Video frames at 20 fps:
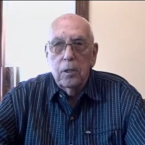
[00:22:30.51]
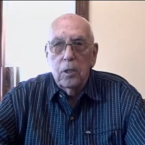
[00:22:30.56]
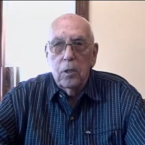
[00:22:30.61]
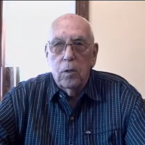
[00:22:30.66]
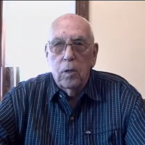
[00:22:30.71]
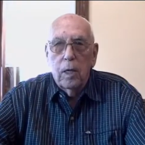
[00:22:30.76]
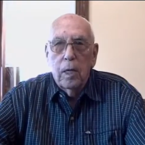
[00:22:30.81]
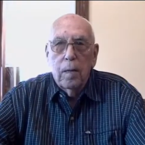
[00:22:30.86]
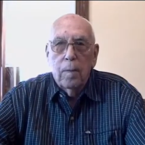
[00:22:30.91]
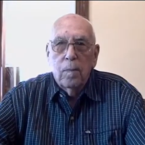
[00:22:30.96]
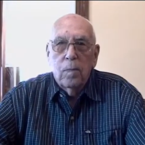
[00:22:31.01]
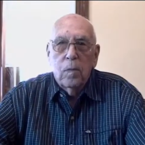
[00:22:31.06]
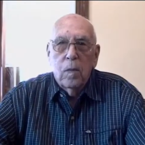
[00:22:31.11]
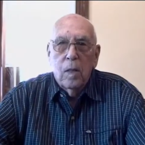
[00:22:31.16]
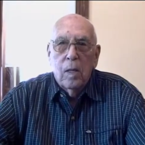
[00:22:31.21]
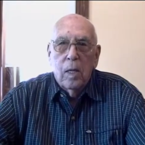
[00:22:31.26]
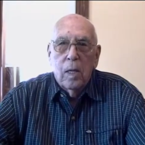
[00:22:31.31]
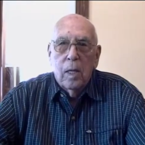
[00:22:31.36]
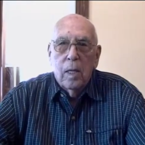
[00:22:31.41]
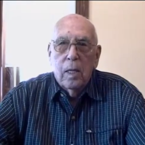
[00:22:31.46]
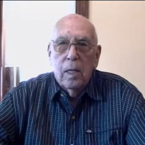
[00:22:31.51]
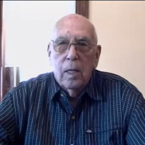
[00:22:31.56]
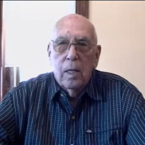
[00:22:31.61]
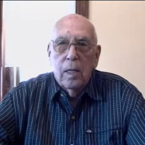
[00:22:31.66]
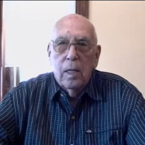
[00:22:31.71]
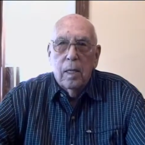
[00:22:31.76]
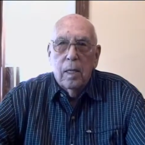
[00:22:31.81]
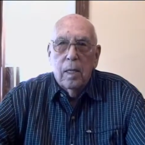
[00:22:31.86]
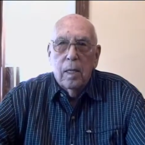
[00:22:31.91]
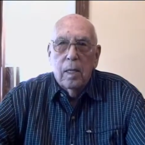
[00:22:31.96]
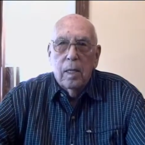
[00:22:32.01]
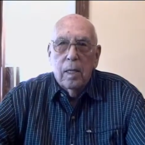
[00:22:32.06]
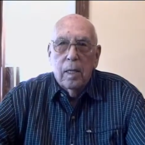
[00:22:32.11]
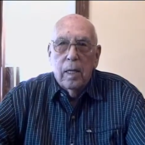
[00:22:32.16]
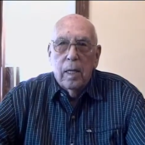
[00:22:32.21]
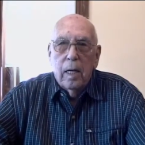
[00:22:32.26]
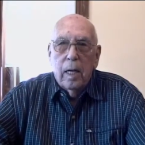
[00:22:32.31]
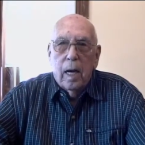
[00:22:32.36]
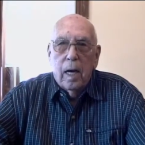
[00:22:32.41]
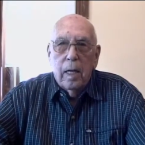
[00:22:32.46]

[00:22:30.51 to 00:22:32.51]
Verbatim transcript: So what kind of car was it? I mean,